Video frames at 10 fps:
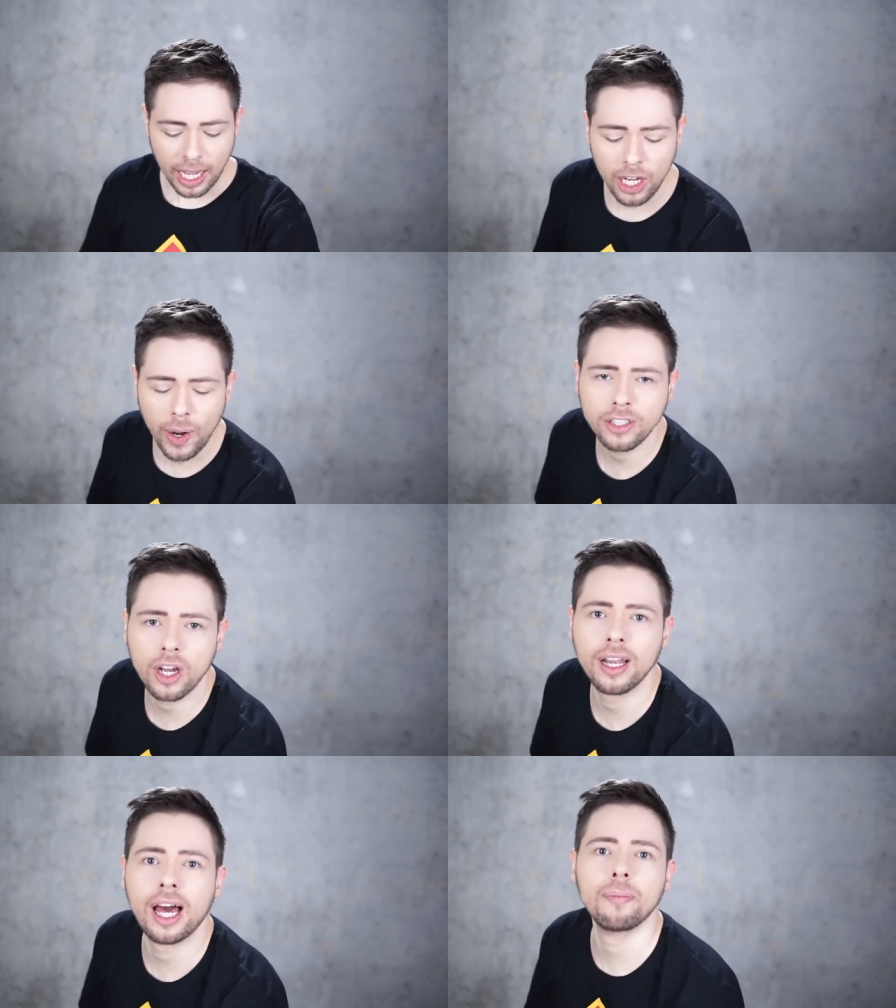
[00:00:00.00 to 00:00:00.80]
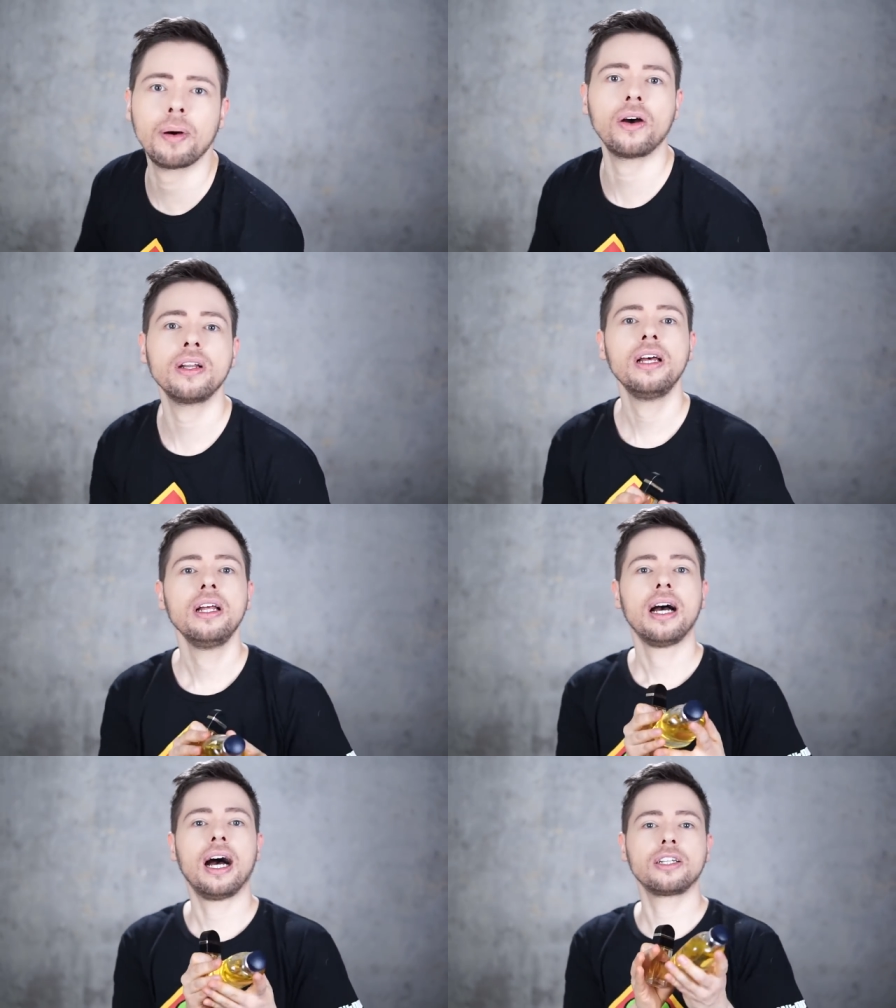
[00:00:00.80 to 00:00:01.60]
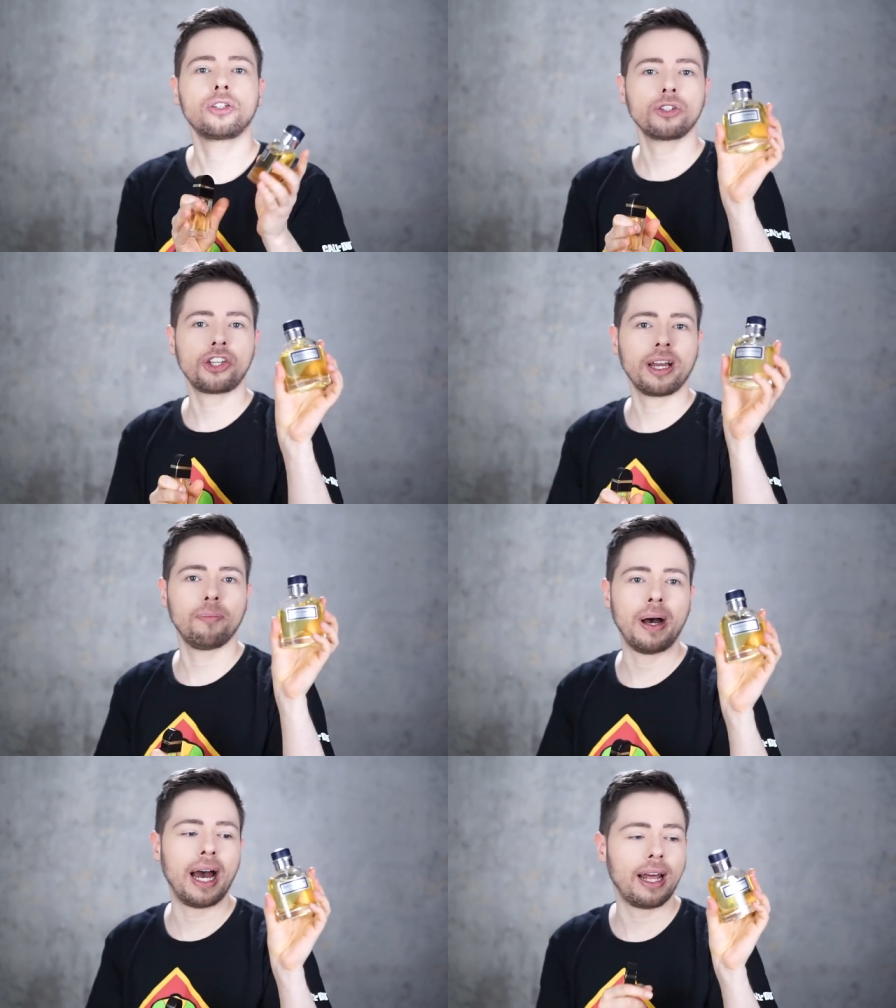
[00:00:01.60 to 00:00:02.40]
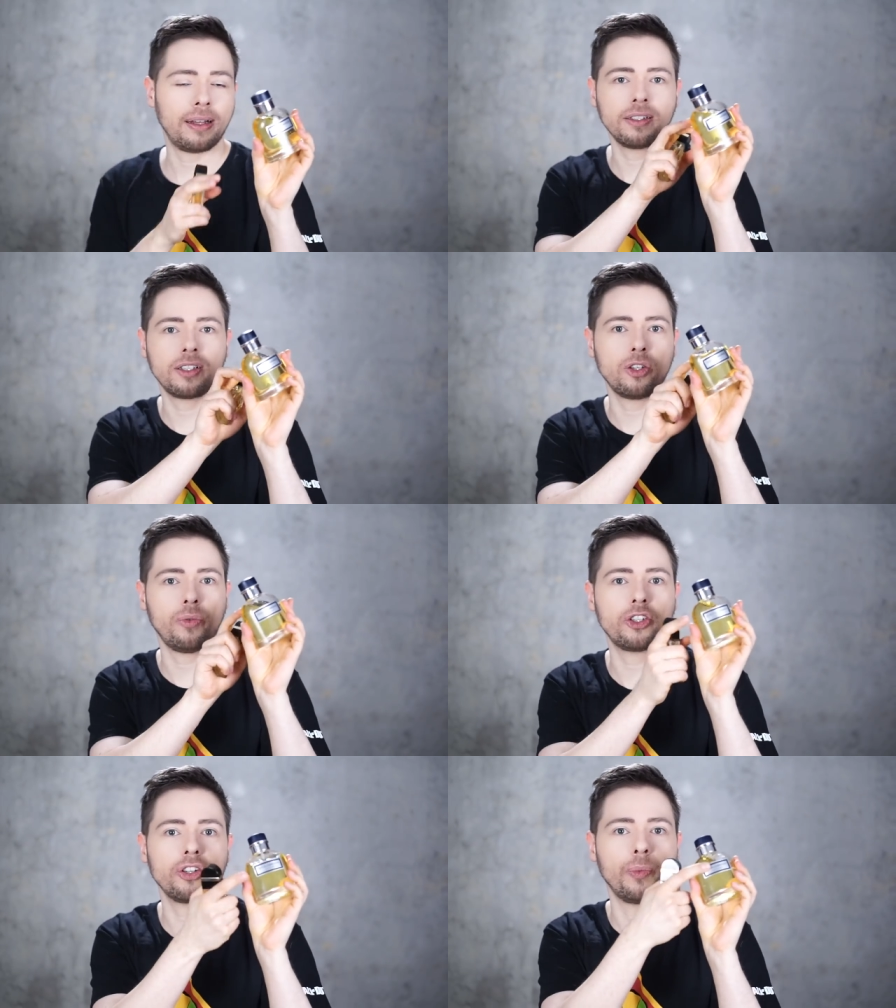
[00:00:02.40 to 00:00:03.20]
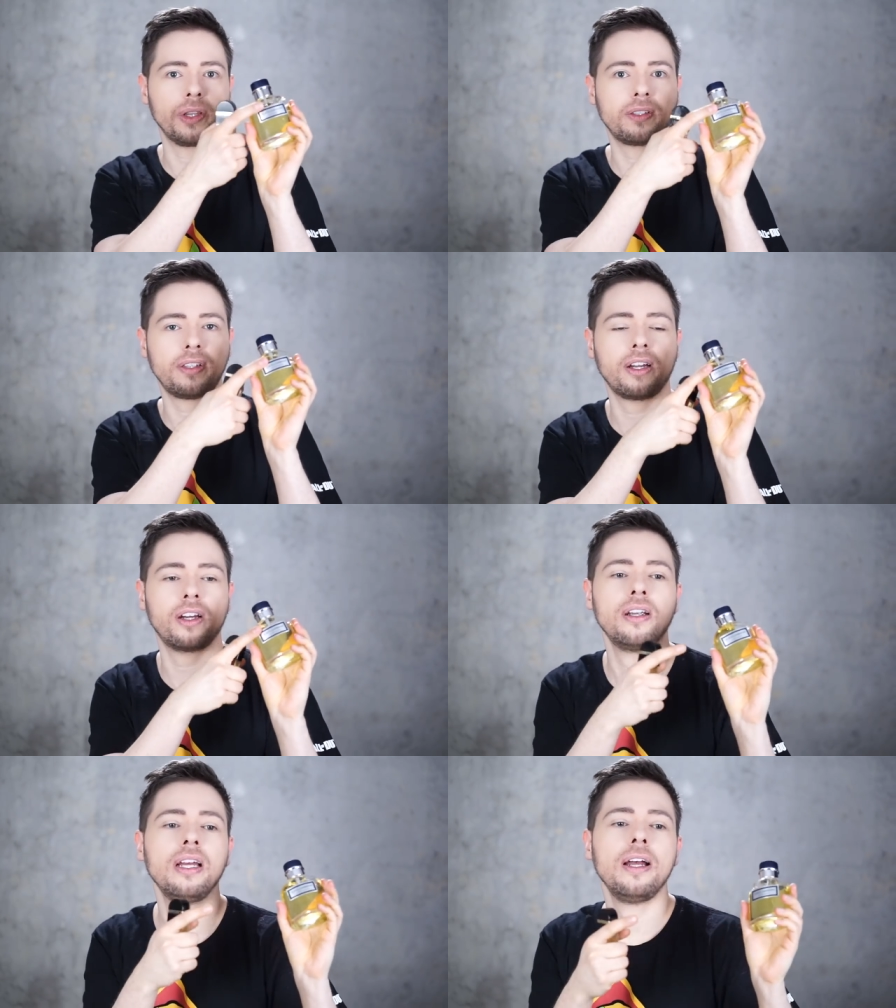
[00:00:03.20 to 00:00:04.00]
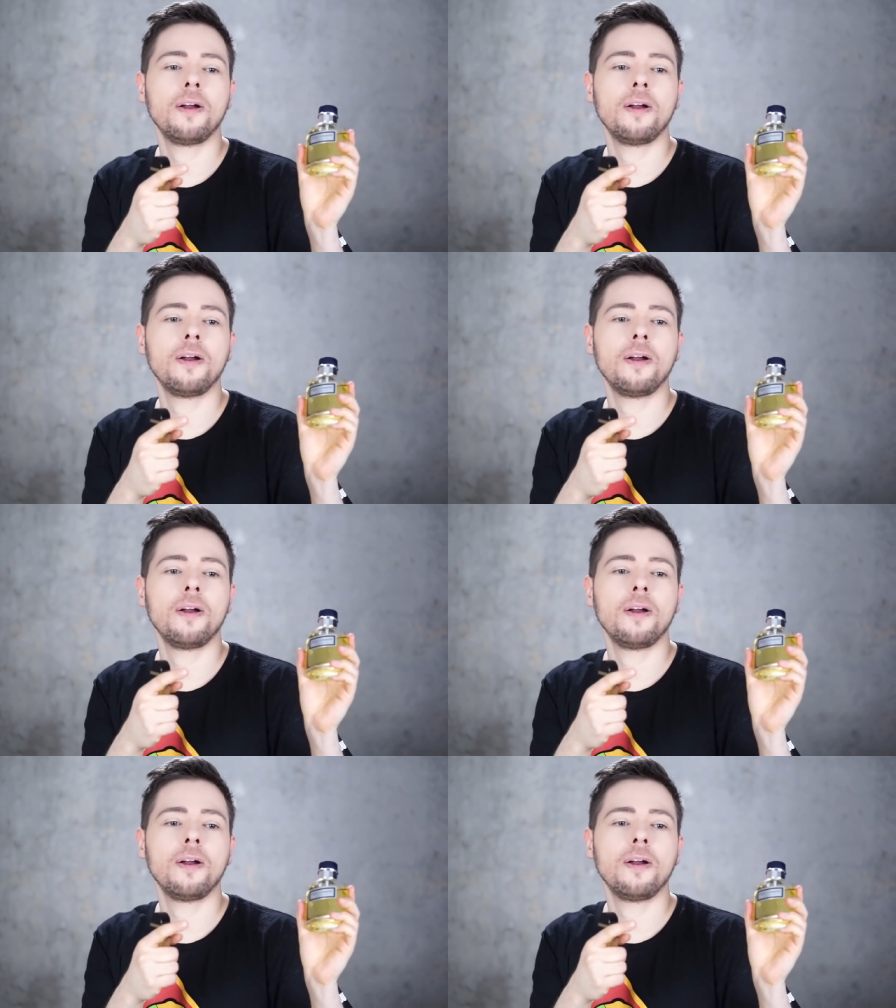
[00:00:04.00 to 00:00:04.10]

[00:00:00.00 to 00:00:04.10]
You know, I talk a lot about uh, Dolce Gabbana. This is the original with the sticker.